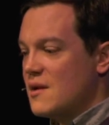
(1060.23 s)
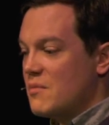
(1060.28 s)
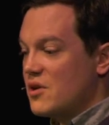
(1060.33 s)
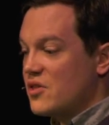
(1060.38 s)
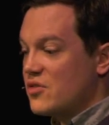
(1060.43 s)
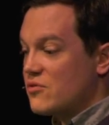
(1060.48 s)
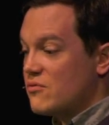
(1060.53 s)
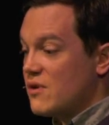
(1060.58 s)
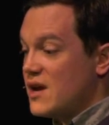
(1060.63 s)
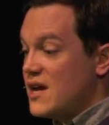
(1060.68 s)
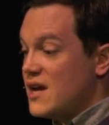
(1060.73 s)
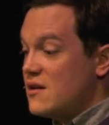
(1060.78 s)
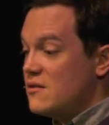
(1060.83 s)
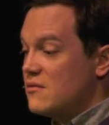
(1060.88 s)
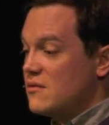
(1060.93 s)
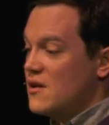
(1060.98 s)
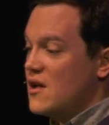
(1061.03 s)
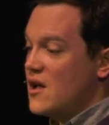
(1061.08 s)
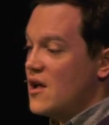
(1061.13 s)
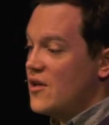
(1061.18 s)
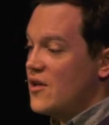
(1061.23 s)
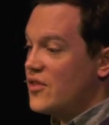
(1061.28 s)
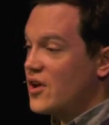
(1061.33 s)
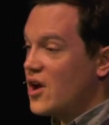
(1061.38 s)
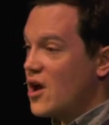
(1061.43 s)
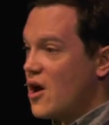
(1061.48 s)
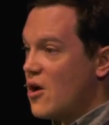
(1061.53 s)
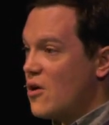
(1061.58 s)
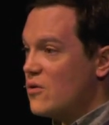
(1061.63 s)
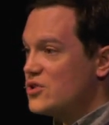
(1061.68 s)
3, the
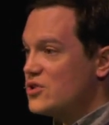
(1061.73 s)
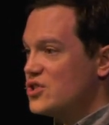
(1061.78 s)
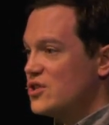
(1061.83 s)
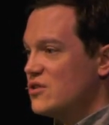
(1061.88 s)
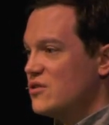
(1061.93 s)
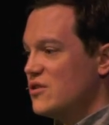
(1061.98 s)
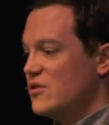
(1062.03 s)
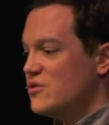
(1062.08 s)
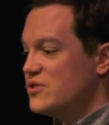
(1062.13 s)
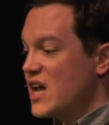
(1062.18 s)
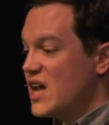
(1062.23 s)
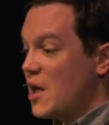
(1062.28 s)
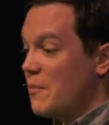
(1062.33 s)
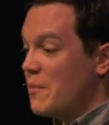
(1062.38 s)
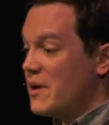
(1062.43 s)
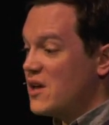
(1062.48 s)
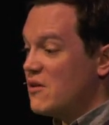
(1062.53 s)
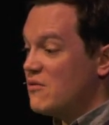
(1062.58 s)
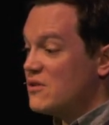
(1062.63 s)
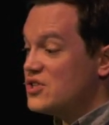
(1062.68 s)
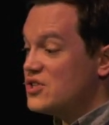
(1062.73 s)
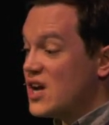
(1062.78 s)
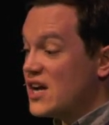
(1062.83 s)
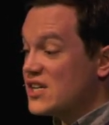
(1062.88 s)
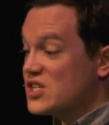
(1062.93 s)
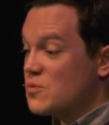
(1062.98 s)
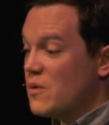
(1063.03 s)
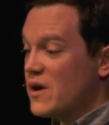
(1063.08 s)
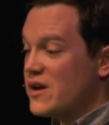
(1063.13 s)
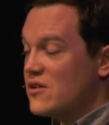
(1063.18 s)
coach, who's helping you
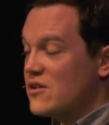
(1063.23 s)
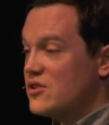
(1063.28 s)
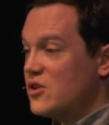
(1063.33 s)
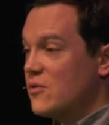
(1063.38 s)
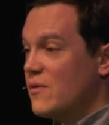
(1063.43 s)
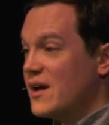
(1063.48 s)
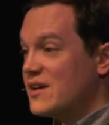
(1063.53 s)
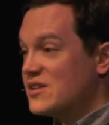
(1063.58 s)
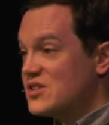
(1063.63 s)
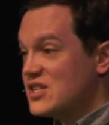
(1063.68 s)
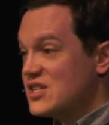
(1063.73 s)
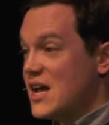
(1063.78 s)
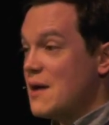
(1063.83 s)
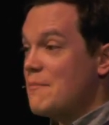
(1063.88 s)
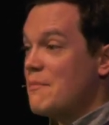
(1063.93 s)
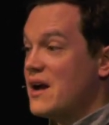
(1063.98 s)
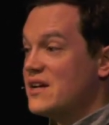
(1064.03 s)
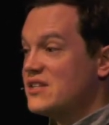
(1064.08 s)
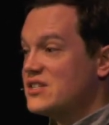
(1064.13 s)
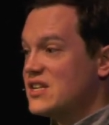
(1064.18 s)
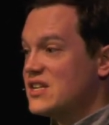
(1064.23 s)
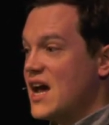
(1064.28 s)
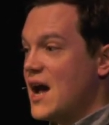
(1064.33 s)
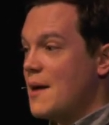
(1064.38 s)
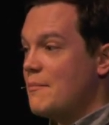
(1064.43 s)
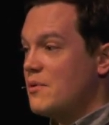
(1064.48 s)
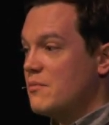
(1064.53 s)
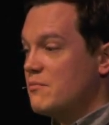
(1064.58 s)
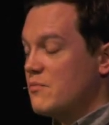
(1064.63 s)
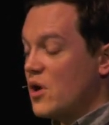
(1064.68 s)
adjust what you're doing step by step
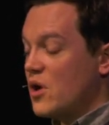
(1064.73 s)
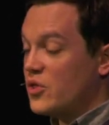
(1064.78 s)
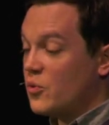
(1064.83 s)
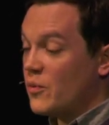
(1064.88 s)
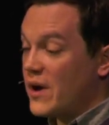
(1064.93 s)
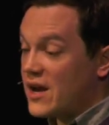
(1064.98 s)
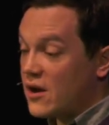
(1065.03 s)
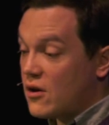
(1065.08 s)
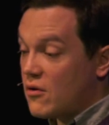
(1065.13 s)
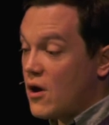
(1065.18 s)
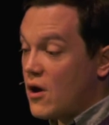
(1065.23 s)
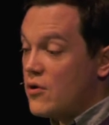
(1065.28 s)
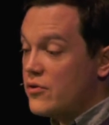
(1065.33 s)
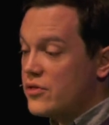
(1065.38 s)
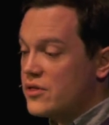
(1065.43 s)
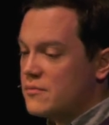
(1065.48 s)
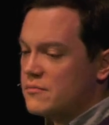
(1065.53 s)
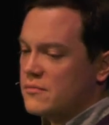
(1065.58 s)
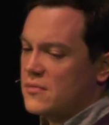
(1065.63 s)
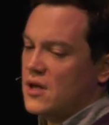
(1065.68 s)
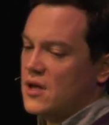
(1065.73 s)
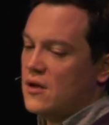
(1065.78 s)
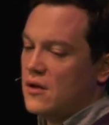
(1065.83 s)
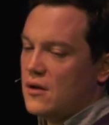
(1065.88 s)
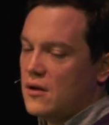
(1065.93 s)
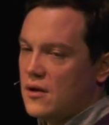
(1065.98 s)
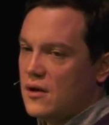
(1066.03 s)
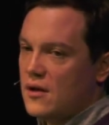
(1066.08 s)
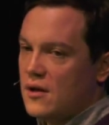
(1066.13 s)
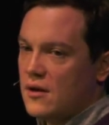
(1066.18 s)
on the way to growth.
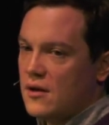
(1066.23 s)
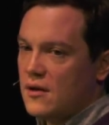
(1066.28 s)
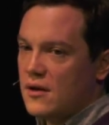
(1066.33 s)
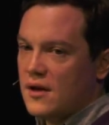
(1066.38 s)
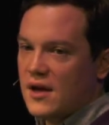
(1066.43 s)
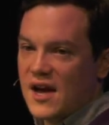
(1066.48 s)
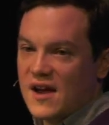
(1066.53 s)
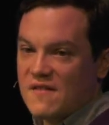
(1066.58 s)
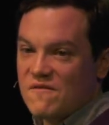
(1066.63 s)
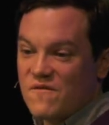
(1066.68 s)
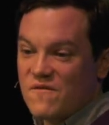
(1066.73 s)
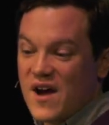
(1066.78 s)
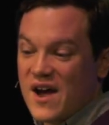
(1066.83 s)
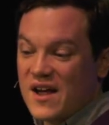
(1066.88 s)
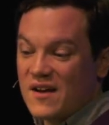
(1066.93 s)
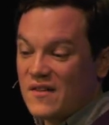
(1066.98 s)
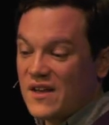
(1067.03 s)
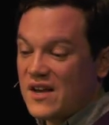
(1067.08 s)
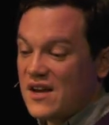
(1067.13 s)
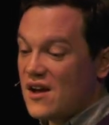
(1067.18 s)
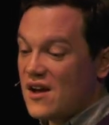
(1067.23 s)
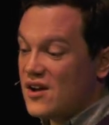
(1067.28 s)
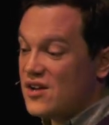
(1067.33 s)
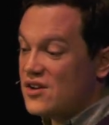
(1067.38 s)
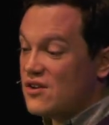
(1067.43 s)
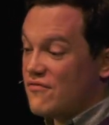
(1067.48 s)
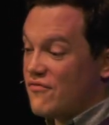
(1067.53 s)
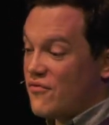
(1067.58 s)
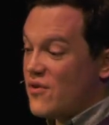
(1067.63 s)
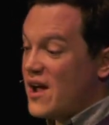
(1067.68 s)
And finally,
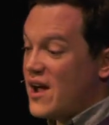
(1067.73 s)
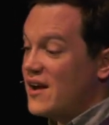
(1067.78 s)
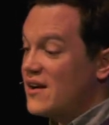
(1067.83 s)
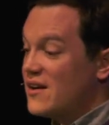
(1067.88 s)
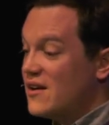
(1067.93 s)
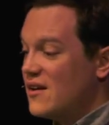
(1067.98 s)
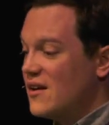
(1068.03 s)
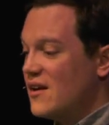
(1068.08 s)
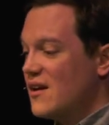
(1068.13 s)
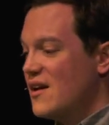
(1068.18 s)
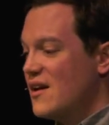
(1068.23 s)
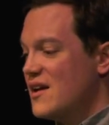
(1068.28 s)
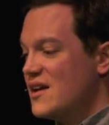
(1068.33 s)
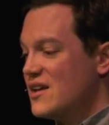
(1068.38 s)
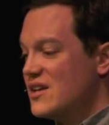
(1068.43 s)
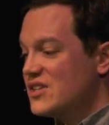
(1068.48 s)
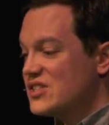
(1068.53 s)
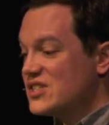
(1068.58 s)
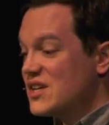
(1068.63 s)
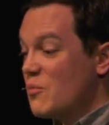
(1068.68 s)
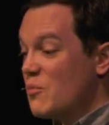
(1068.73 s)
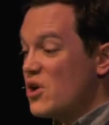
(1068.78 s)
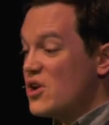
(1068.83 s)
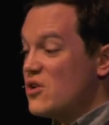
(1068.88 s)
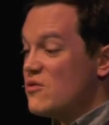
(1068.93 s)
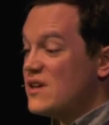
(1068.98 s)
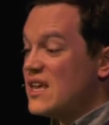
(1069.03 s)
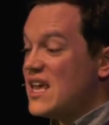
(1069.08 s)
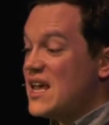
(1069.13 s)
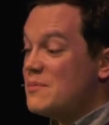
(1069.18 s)
your friend, someone who
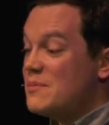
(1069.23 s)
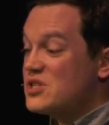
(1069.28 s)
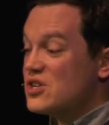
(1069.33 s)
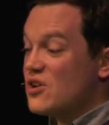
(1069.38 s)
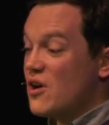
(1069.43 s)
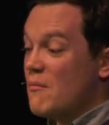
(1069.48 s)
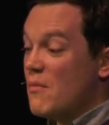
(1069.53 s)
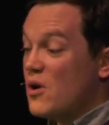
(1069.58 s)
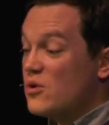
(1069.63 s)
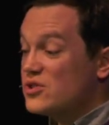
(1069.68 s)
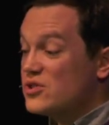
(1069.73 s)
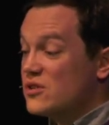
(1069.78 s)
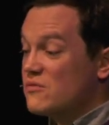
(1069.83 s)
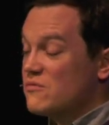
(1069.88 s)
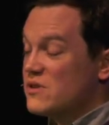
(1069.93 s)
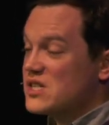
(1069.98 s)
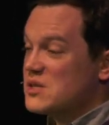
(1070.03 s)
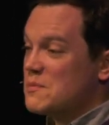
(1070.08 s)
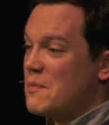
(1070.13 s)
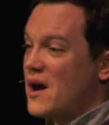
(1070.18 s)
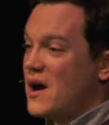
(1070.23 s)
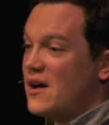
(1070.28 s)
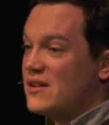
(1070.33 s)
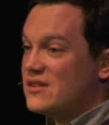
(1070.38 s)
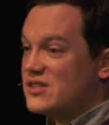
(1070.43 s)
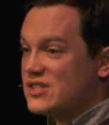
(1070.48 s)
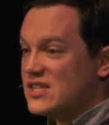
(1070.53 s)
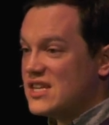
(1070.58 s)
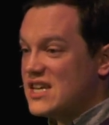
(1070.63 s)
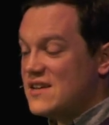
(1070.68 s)
keeps your emotional
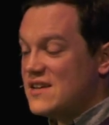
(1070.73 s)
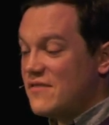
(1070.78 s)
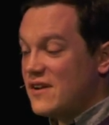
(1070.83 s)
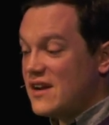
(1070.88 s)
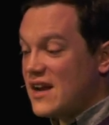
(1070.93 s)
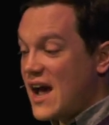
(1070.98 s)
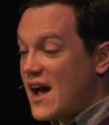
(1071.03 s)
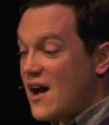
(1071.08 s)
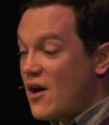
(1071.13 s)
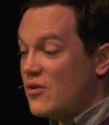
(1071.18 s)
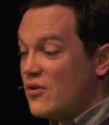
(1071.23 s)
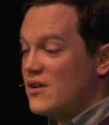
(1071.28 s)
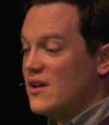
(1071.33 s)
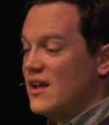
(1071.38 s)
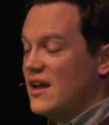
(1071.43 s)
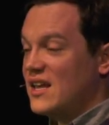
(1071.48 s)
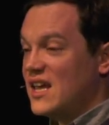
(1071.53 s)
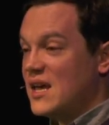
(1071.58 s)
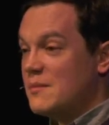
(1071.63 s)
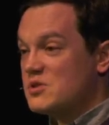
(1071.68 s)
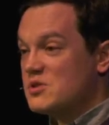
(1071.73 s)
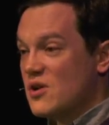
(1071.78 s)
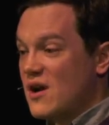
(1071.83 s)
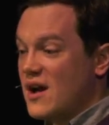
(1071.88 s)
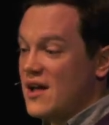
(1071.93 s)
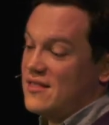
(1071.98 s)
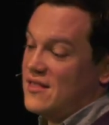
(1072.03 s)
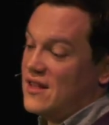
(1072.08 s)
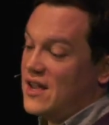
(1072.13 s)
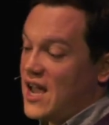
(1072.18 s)
response evened out and keeps your
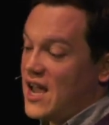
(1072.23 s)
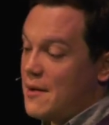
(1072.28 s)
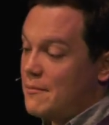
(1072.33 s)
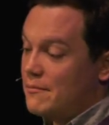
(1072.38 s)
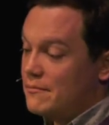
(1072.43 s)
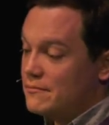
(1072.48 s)
head in the game.